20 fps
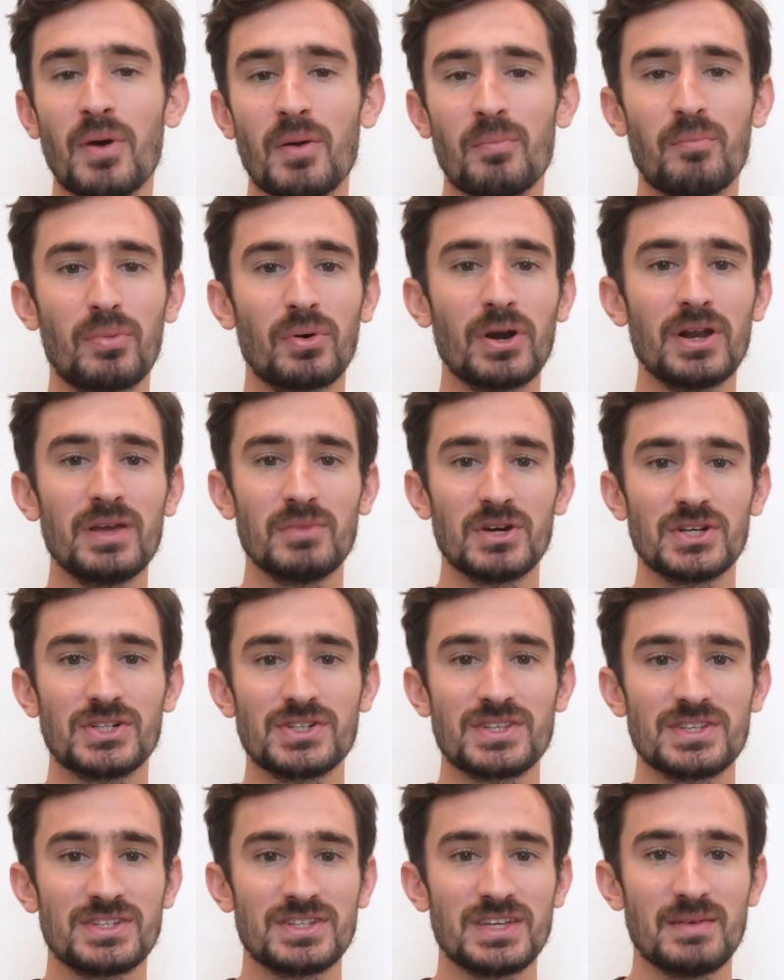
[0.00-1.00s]
but pretty much
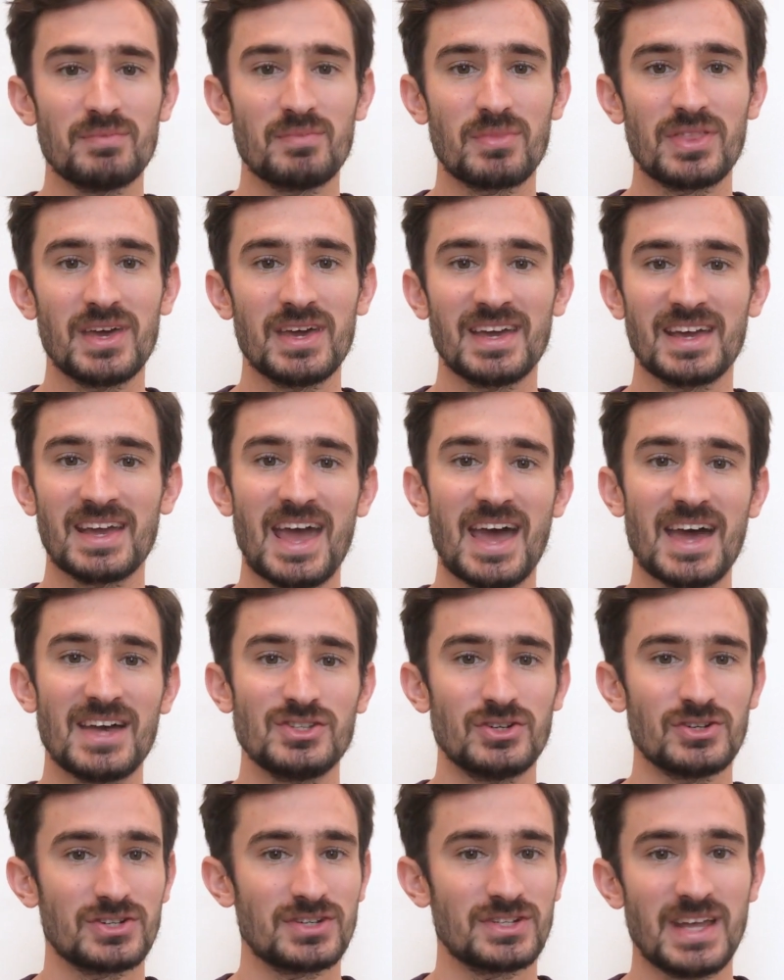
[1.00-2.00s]
the same thing as
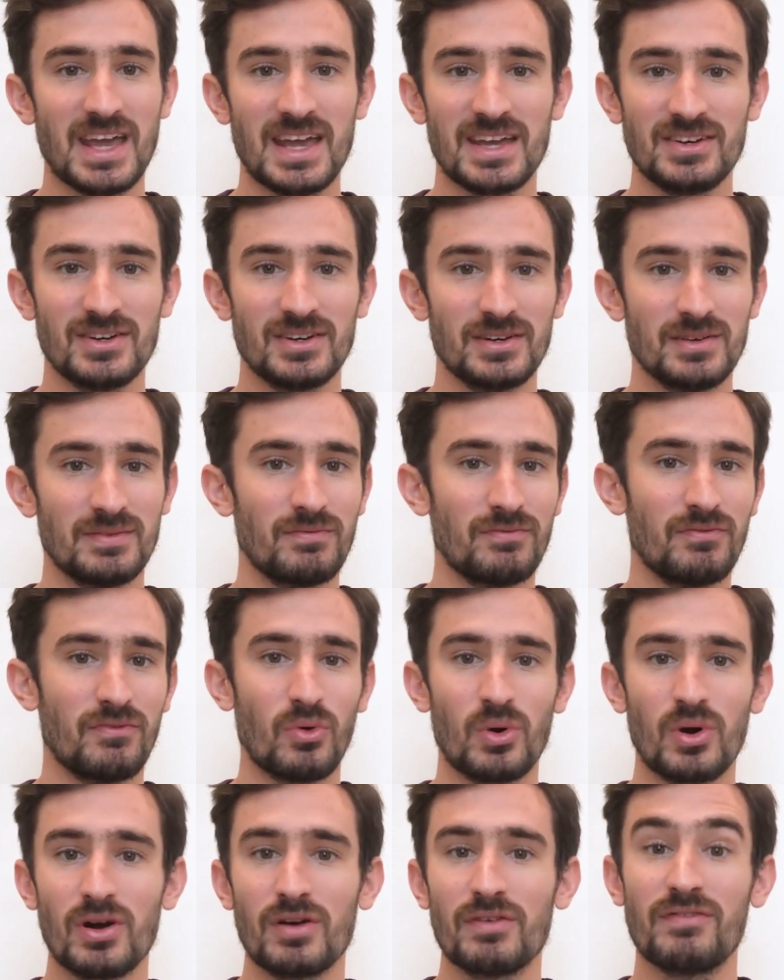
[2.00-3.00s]
your standard
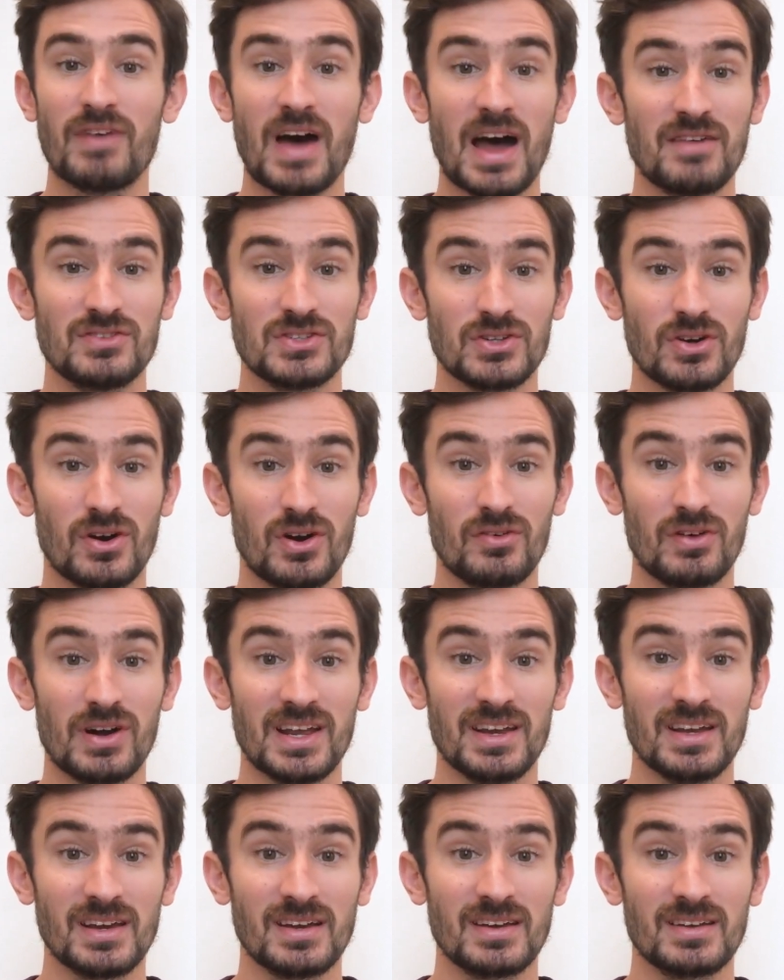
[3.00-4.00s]
4 or 5-star
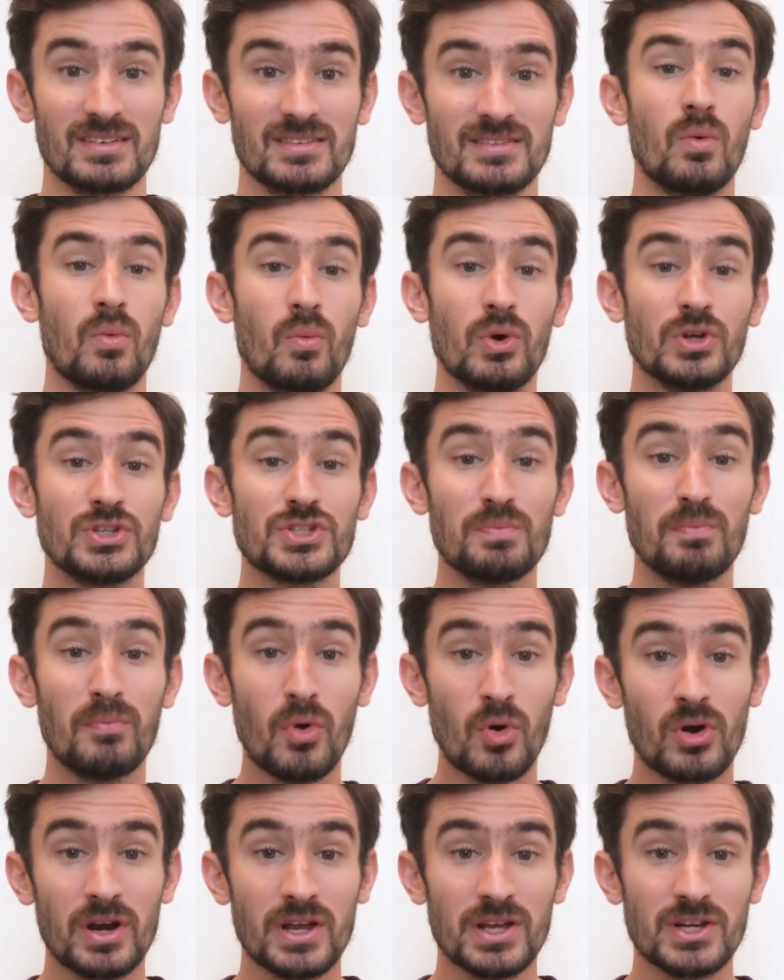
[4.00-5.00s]
rating. What's
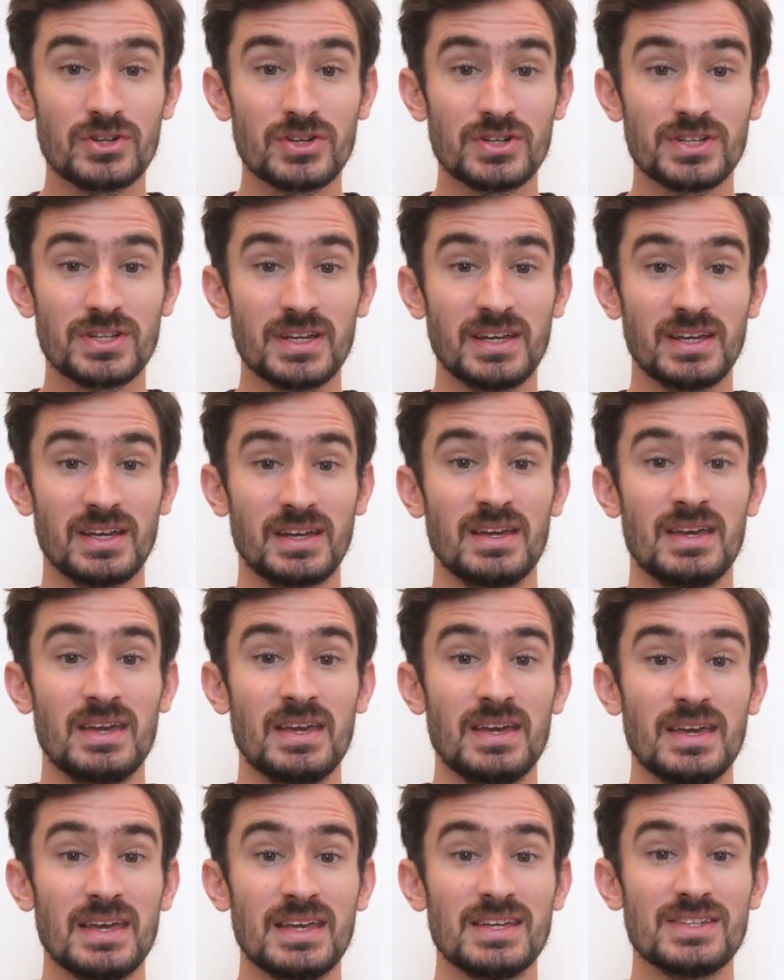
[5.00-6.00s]
more interesting
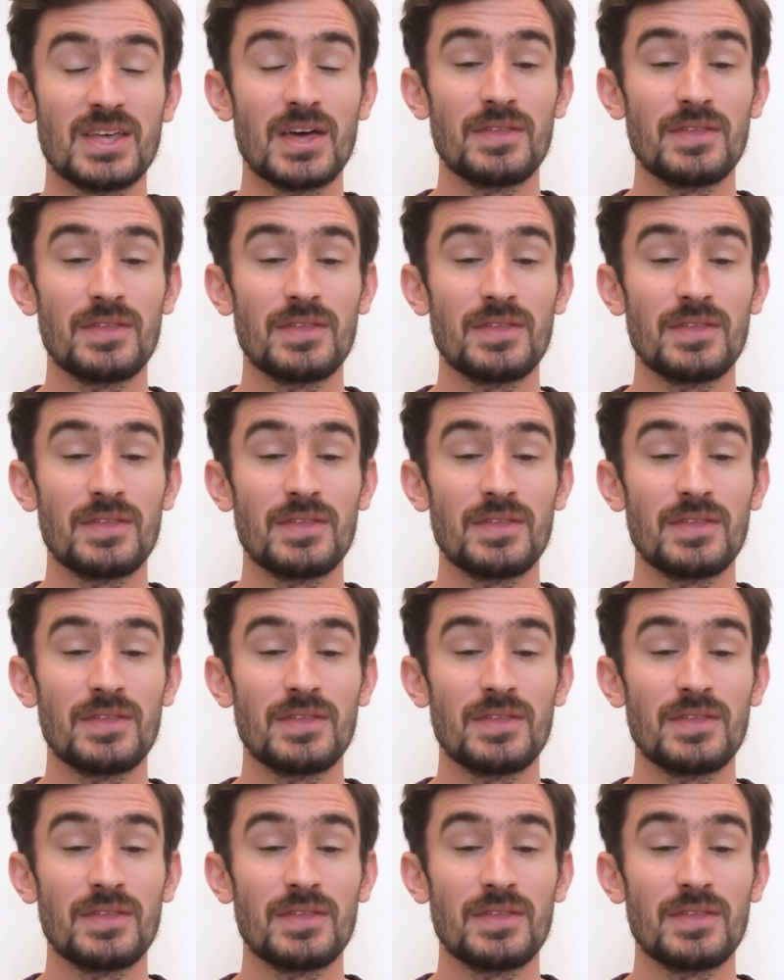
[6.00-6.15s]
is